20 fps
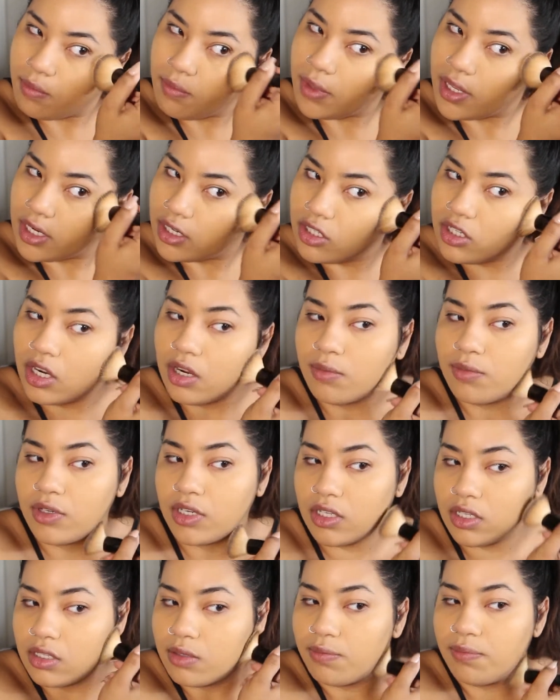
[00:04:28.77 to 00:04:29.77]
Make sure I'm
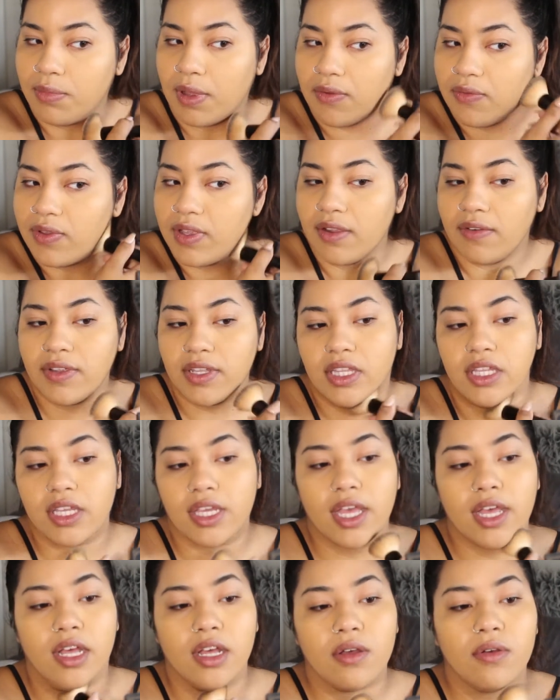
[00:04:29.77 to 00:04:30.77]
just buffing
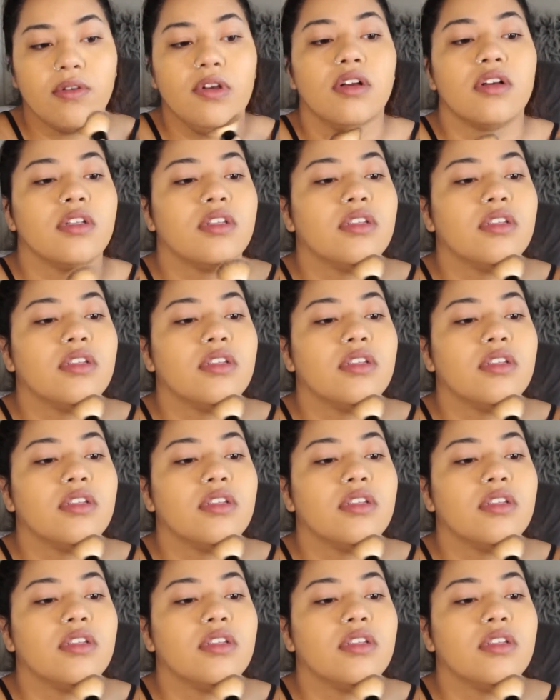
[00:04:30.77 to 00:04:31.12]
everything out